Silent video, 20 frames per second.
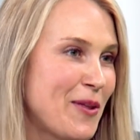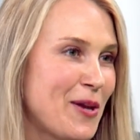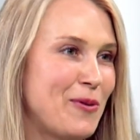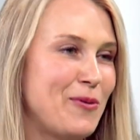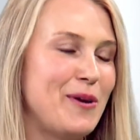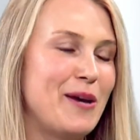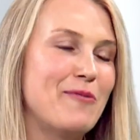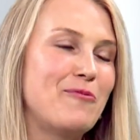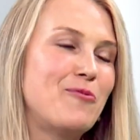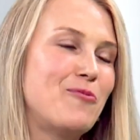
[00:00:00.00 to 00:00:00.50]

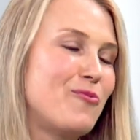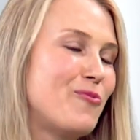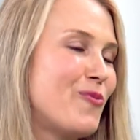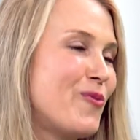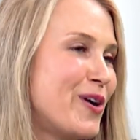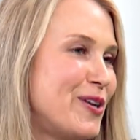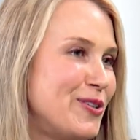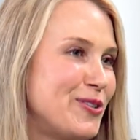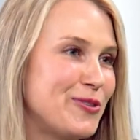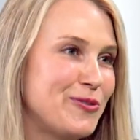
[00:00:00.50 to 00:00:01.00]
We have
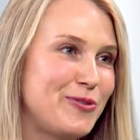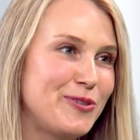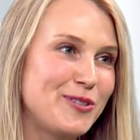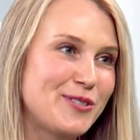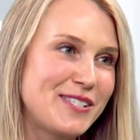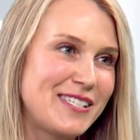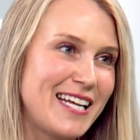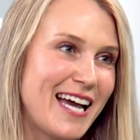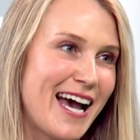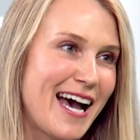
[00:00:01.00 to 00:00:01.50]
wonderful
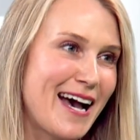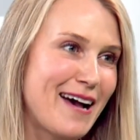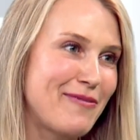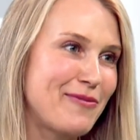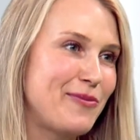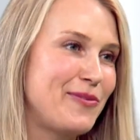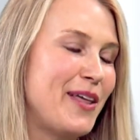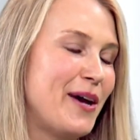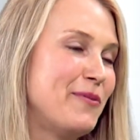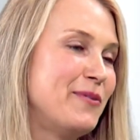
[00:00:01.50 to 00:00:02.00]

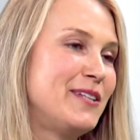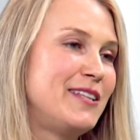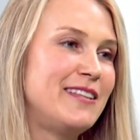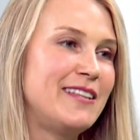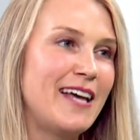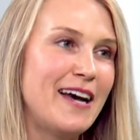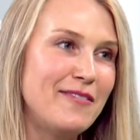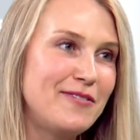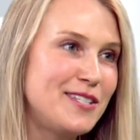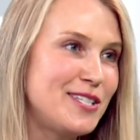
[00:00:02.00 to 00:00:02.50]
staff that would
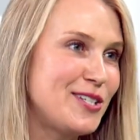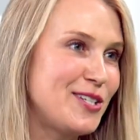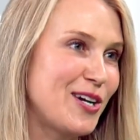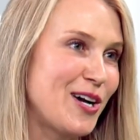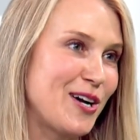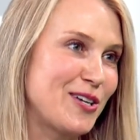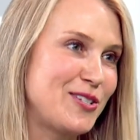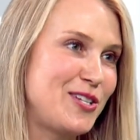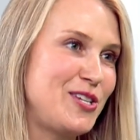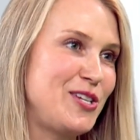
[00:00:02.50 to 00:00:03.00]
love to
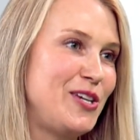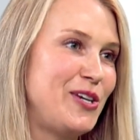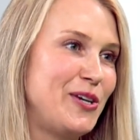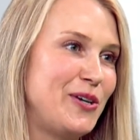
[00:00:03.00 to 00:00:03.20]
talk to you